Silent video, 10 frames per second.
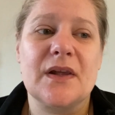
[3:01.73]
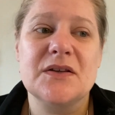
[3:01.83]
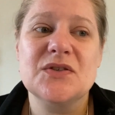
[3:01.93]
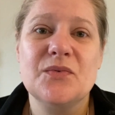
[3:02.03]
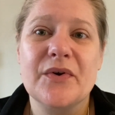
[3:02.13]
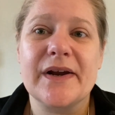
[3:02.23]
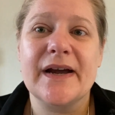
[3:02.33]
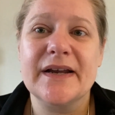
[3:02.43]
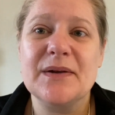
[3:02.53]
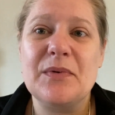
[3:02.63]
So we were
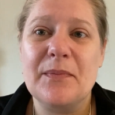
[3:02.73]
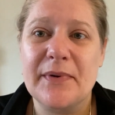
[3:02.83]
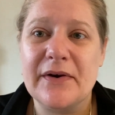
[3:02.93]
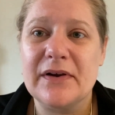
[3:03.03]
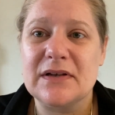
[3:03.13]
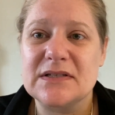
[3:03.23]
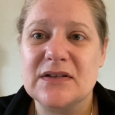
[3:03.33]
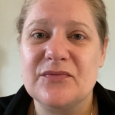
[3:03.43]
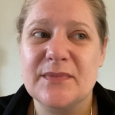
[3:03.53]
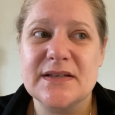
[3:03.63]
kind of preparing
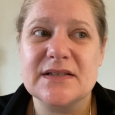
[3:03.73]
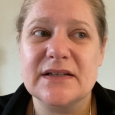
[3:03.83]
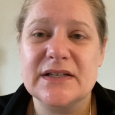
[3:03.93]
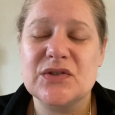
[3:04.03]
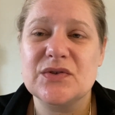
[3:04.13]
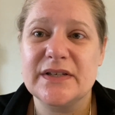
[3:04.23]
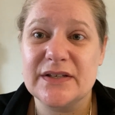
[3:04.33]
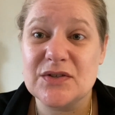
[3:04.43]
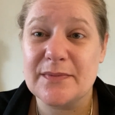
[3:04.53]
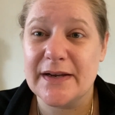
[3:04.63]
ourselves mentally to
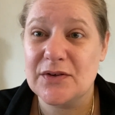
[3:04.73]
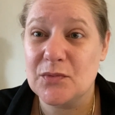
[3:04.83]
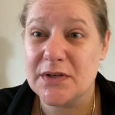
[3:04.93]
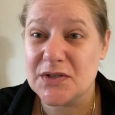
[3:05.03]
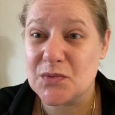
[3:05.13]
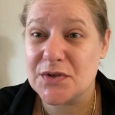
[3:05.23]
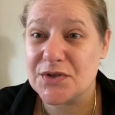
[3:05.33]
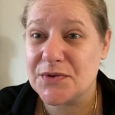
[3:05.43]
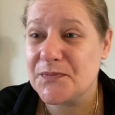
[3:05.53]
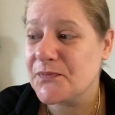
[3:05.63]
needing to buy a new
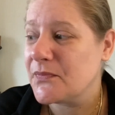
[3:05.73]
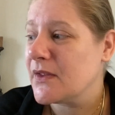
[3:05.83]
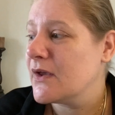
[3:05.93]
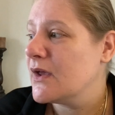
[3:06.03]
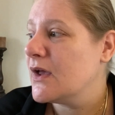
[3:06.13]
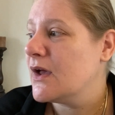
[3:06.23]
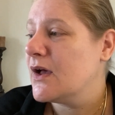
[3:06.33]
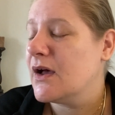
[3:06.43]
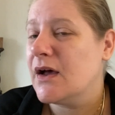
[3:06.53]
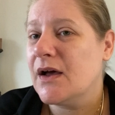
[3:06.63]
dishwasher.
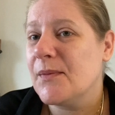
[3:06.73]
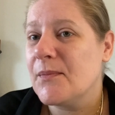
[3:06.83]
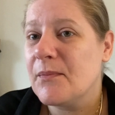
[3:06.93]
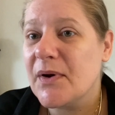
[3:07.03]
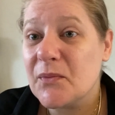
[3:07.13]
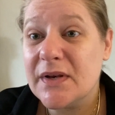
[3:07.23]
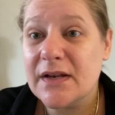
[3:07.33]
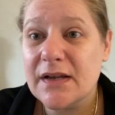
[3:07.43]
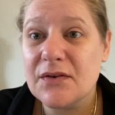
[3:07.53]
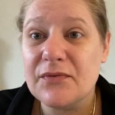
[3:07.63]
But we
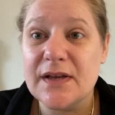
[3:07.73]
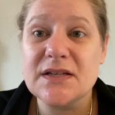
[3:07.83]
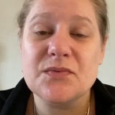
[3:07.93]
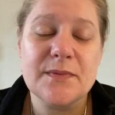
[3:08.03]
did get it fixed.